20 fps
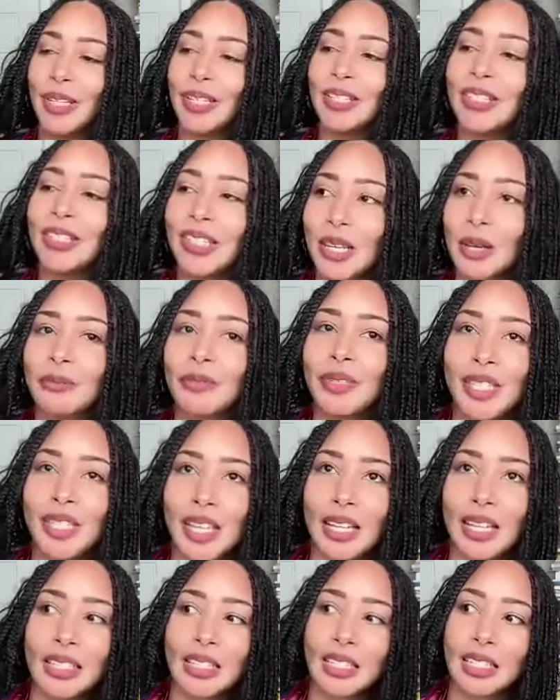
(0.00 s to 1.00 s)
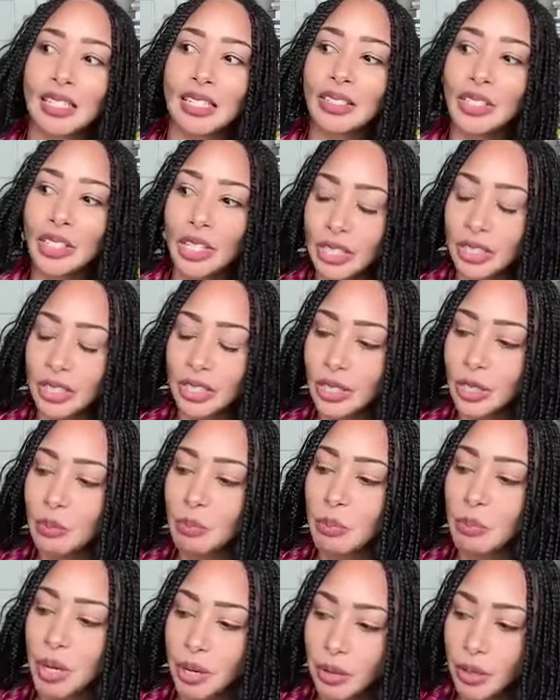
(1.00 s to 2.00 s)
in some sense, it does
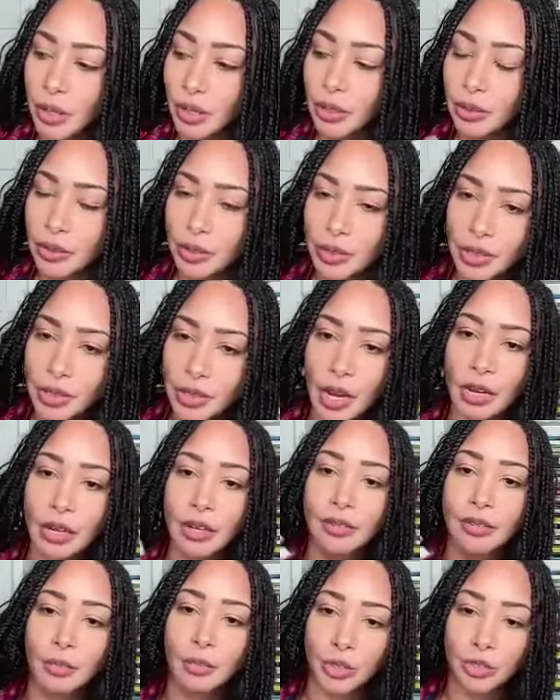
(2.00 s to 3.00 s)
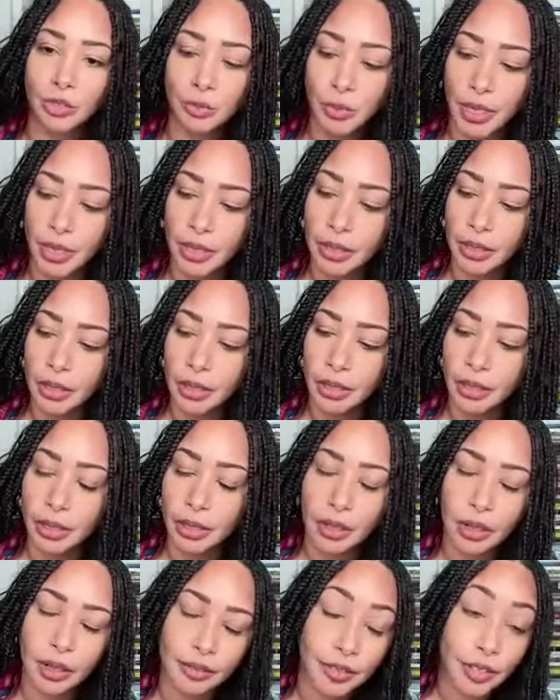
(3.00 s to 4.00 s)
mirror this kind of movement
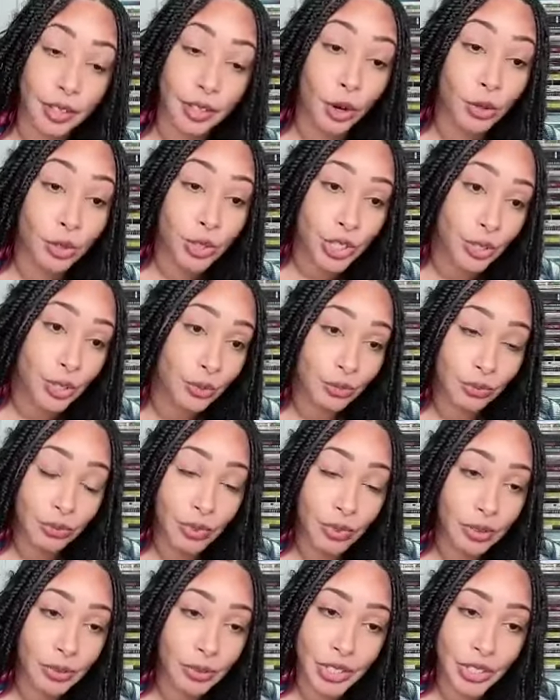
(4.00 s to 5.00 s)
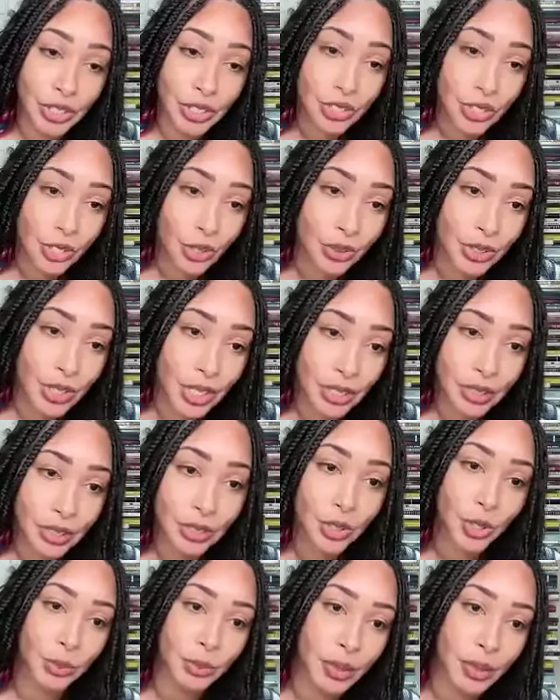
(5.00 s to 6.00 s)
of the ocean, which is so dear
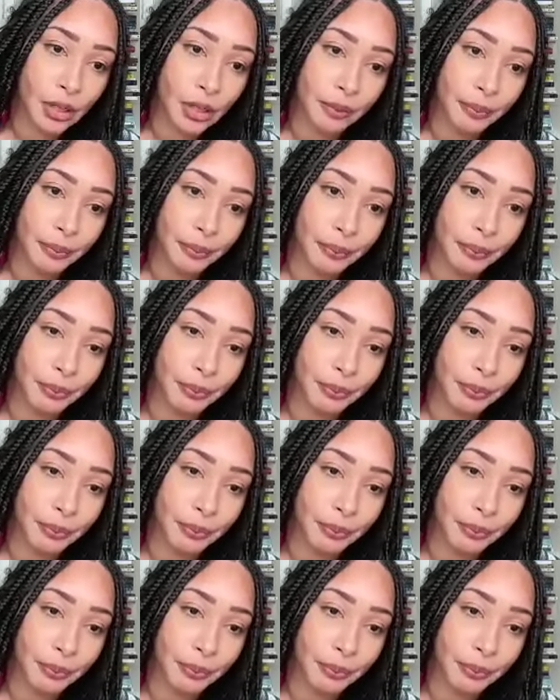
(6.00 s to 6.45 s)
to me.